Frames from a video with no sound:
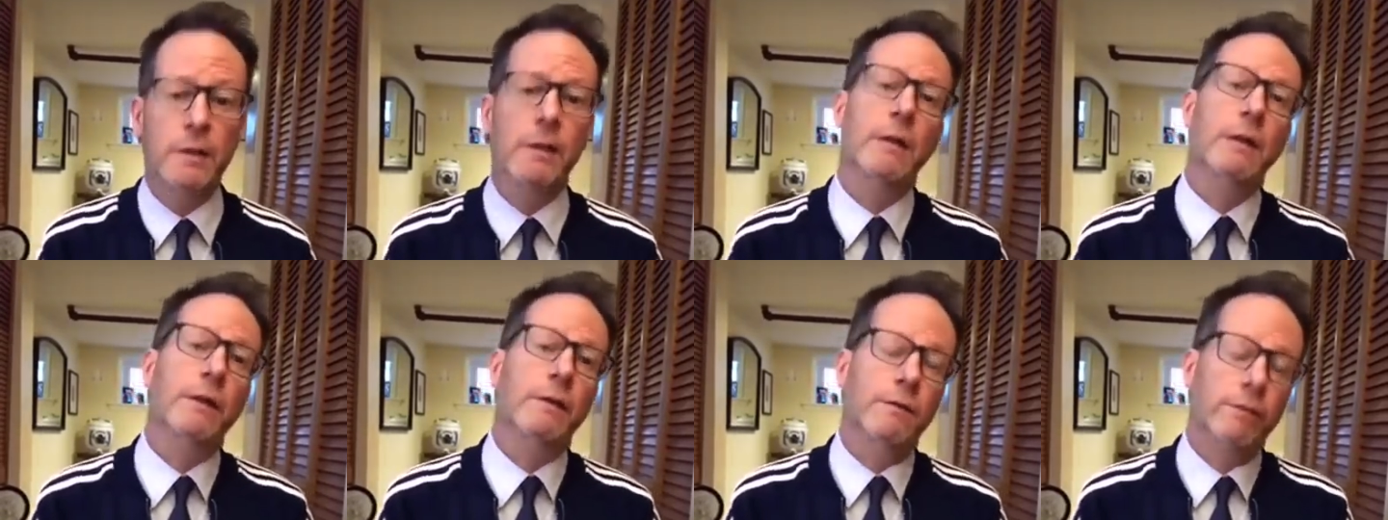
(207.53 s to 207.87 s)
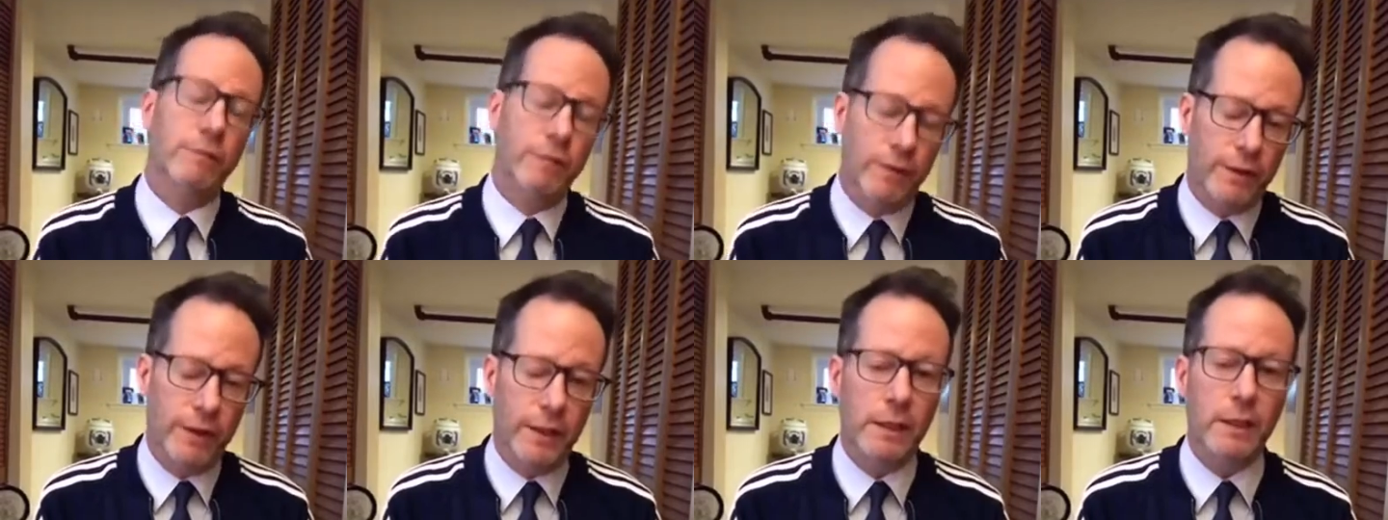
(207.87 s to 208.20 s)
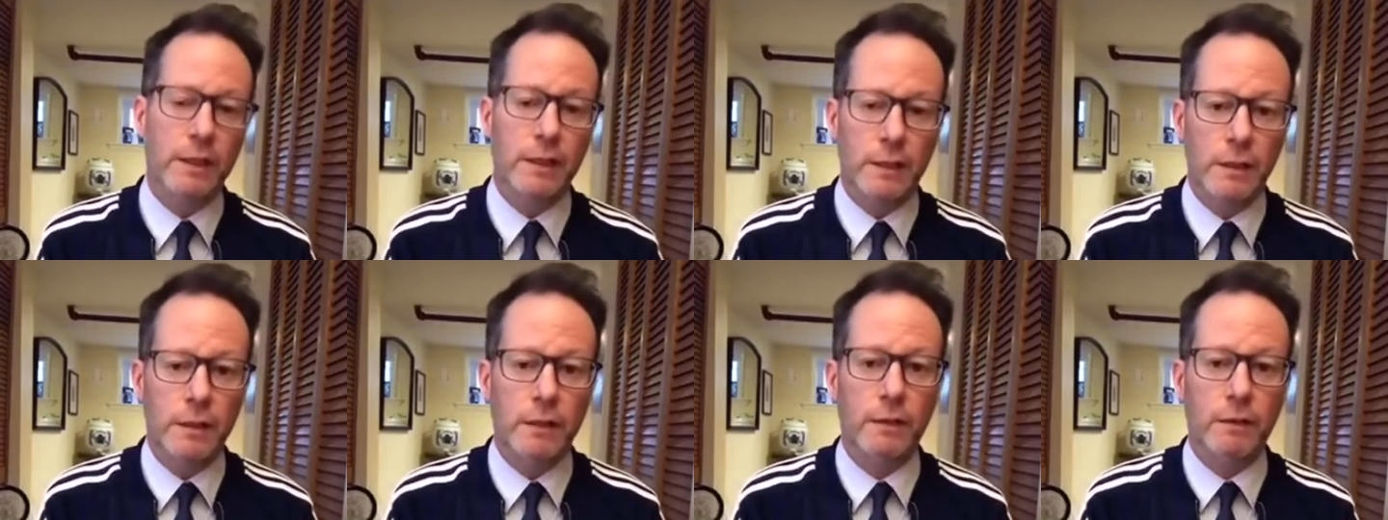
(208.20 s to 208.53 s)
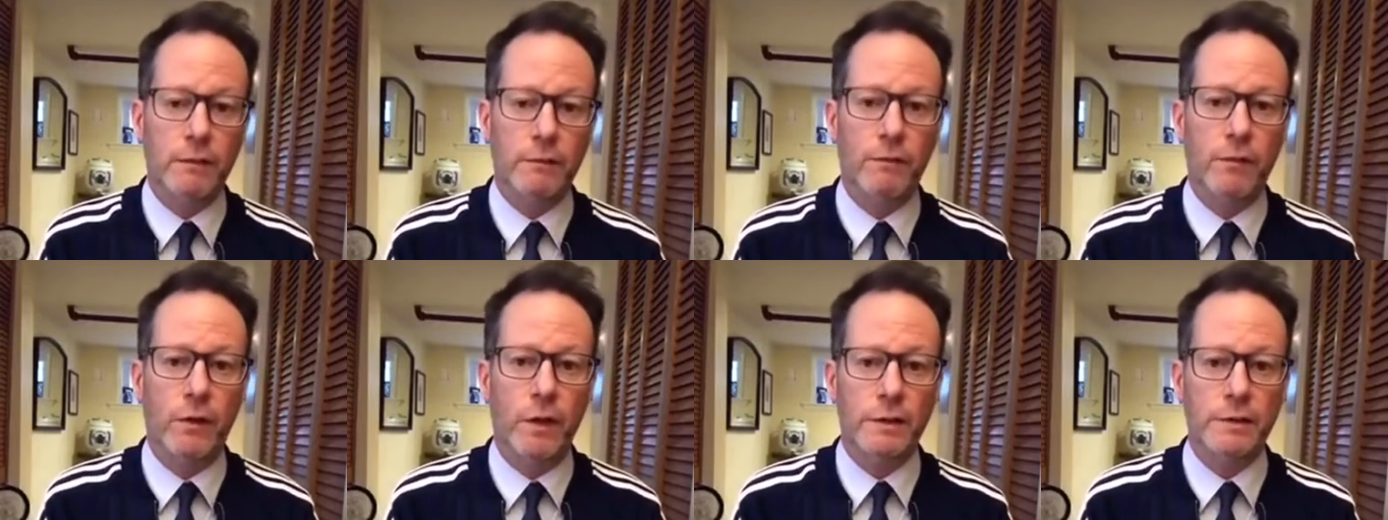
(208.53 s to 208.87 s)
thinking
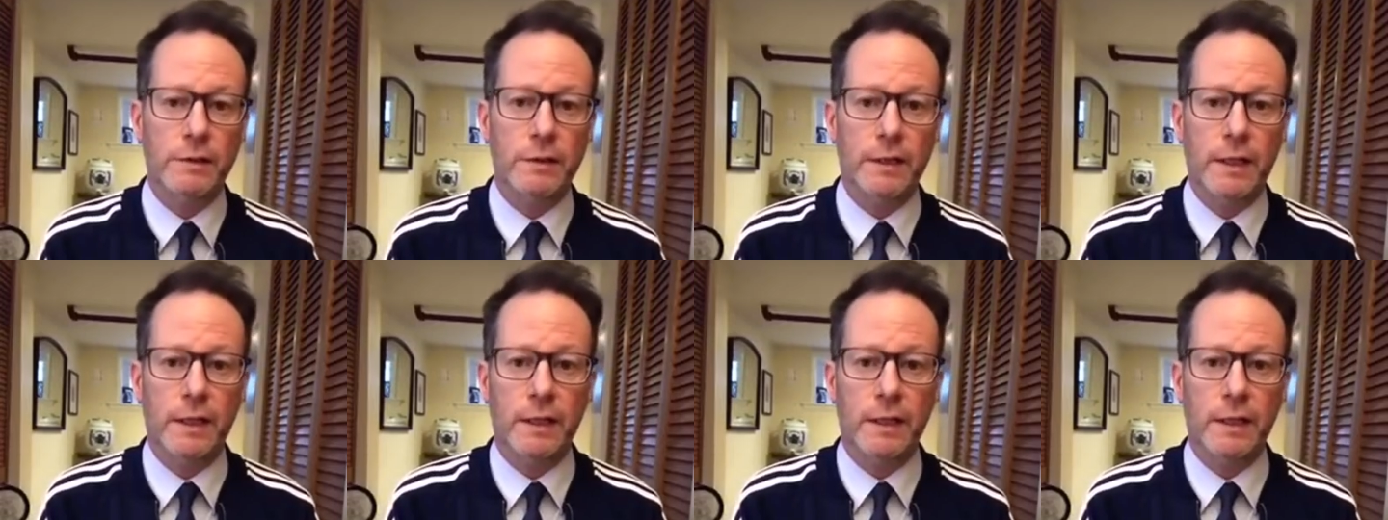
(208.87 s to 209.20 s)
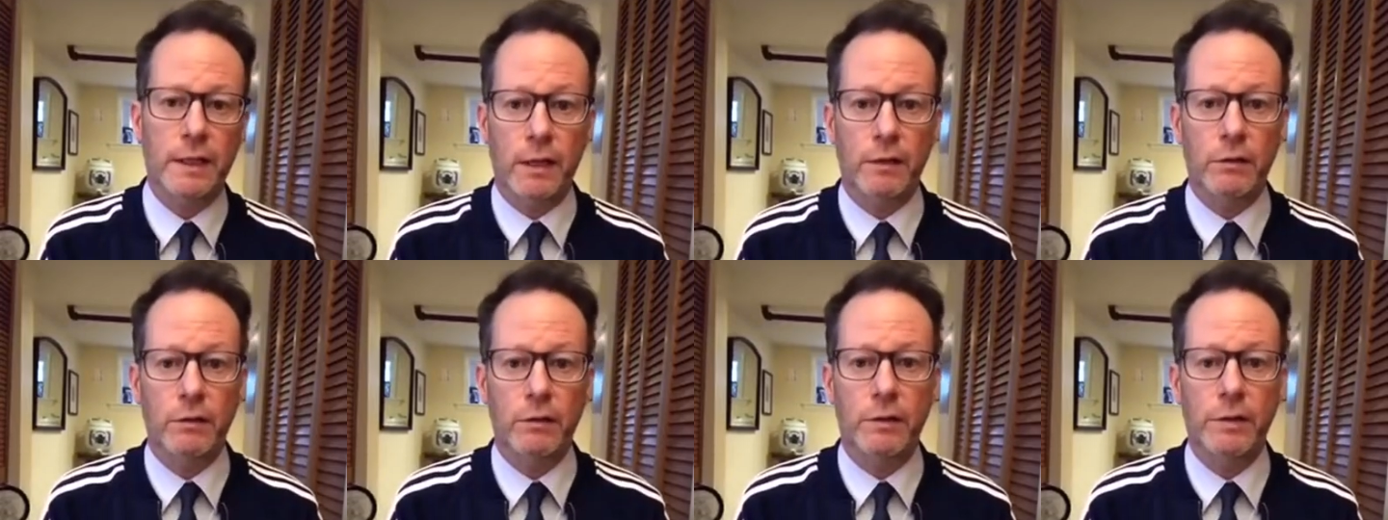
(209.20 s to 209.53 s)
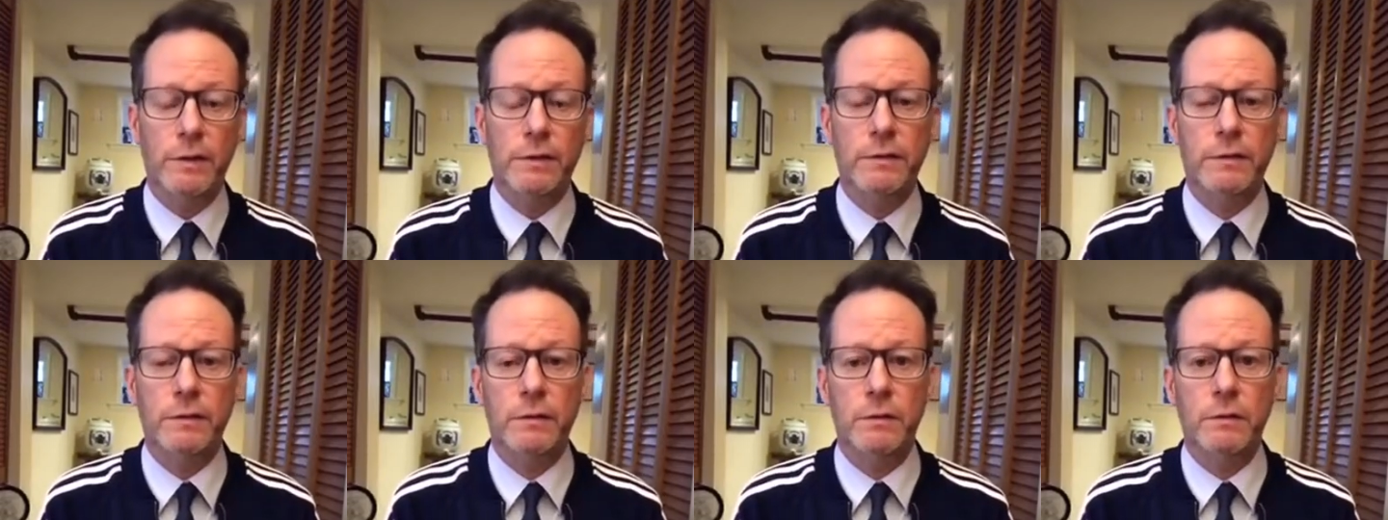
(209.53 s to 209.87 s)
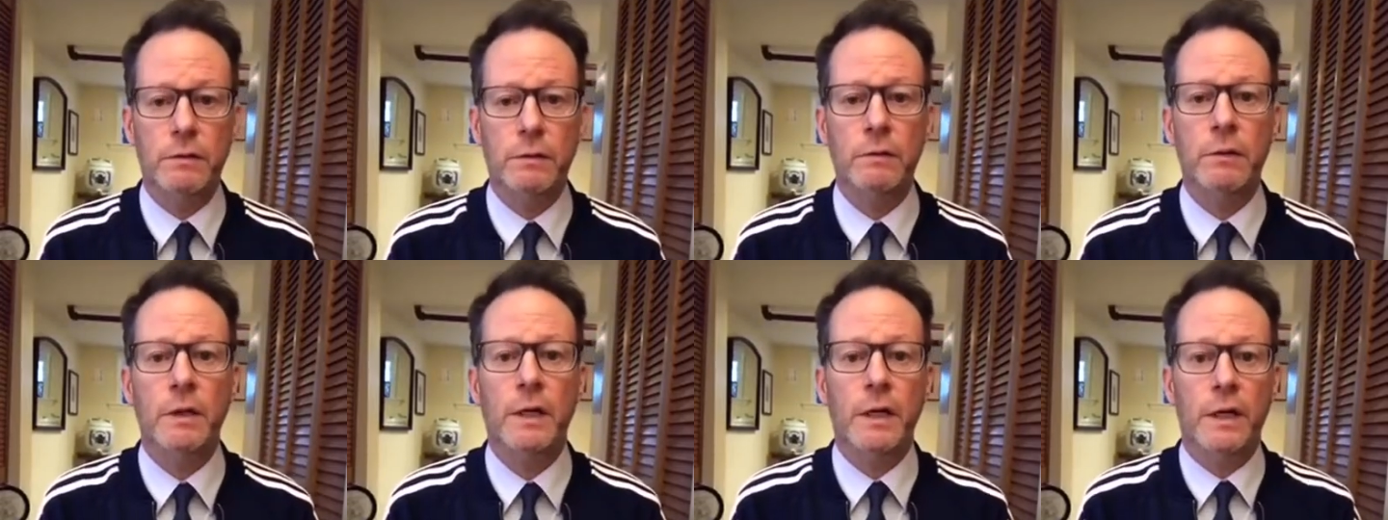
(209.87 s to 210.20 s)
falls in that category too,